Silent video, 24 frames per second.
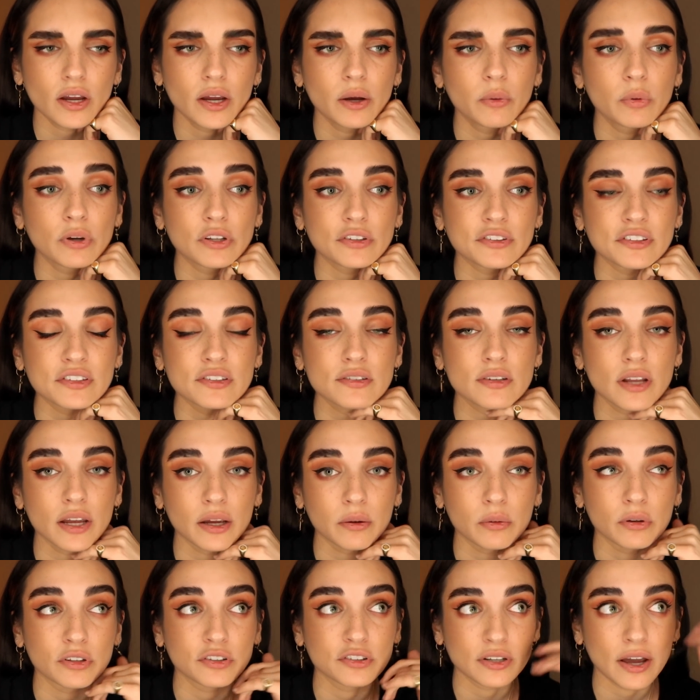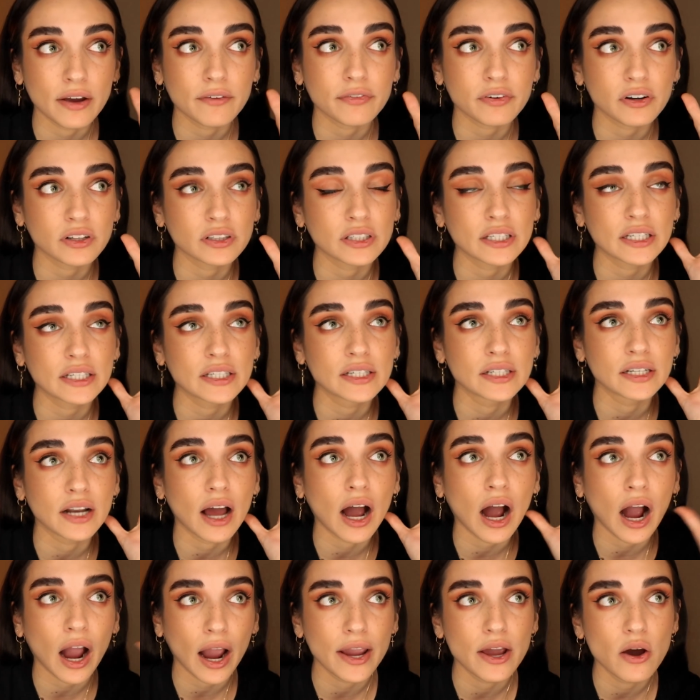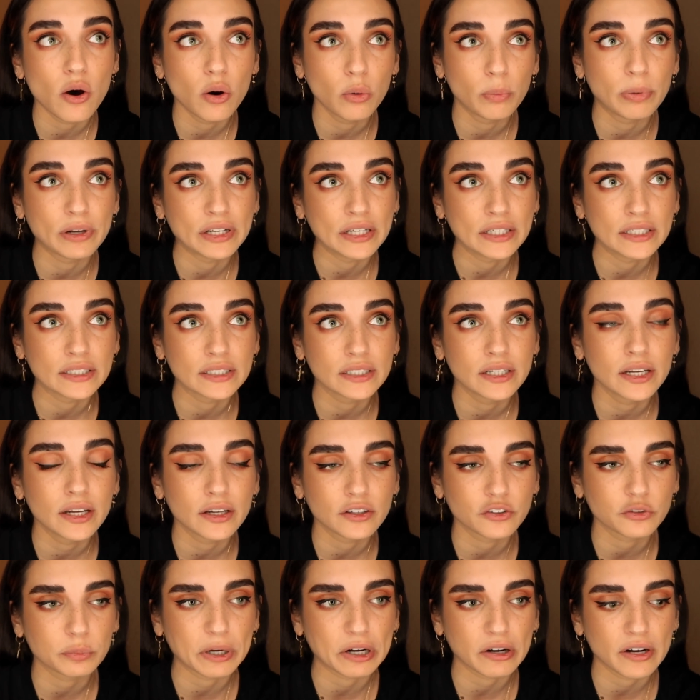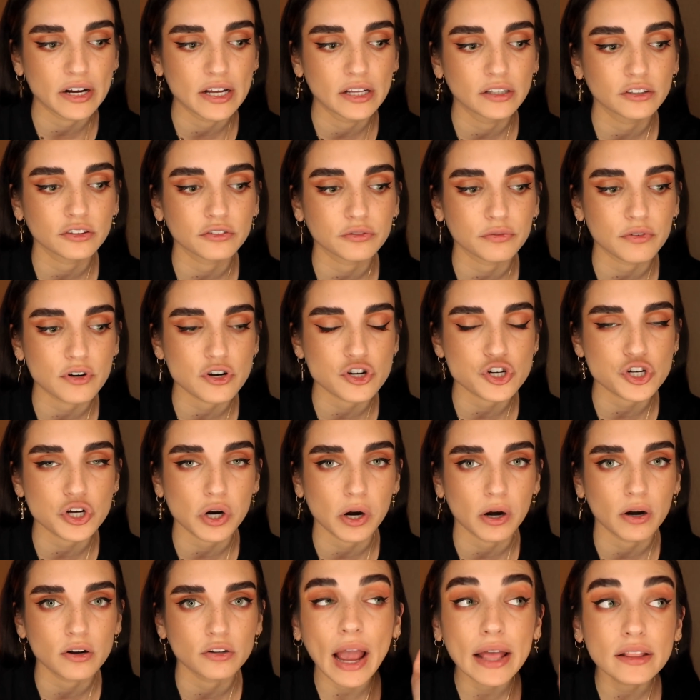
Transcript: it was definitely an eye-opening experience for sure.